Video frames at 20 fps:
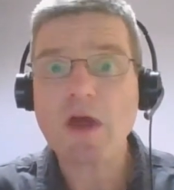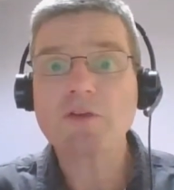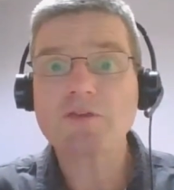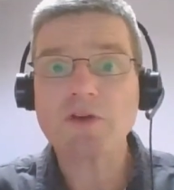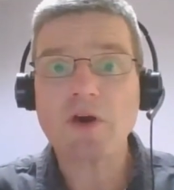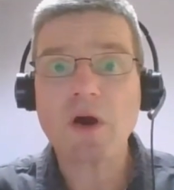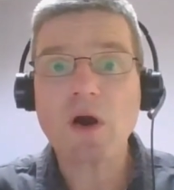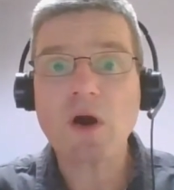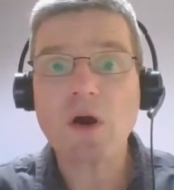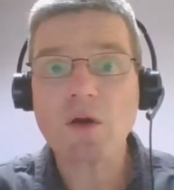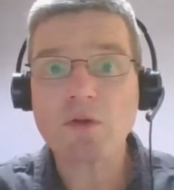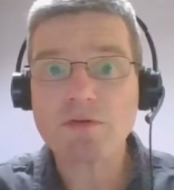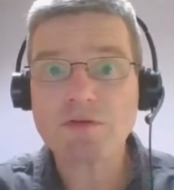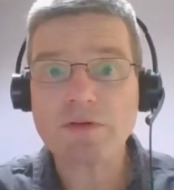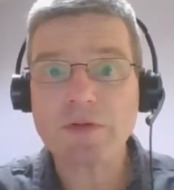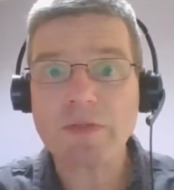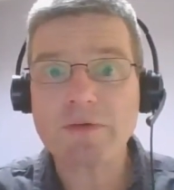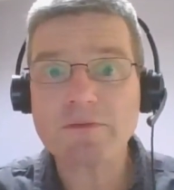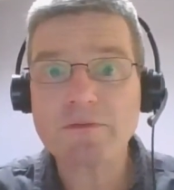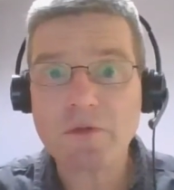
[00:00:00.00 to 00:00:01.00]
to
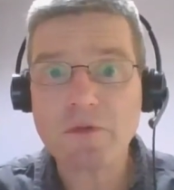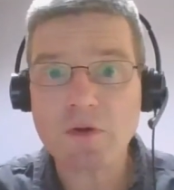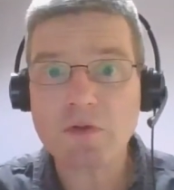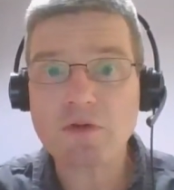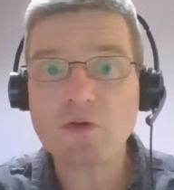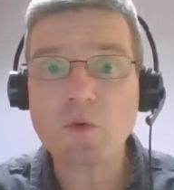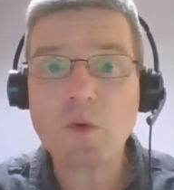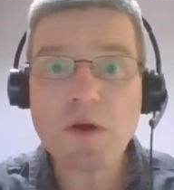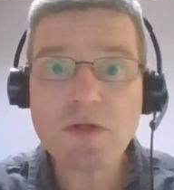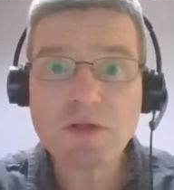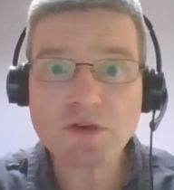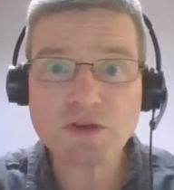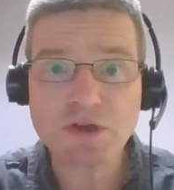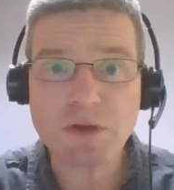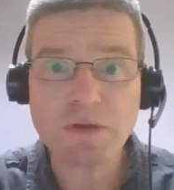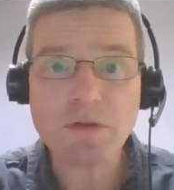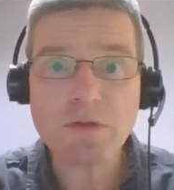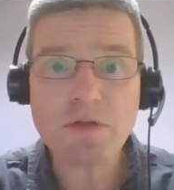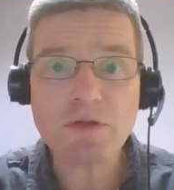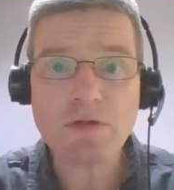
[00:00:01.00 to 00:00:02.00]
answer the first
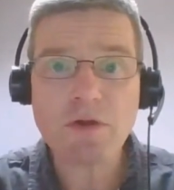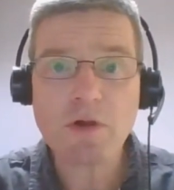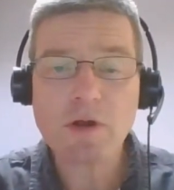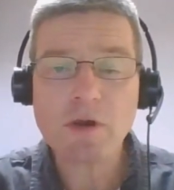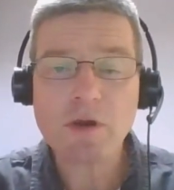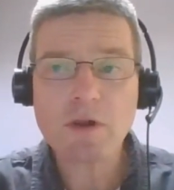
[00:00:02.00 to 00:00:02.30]
questions,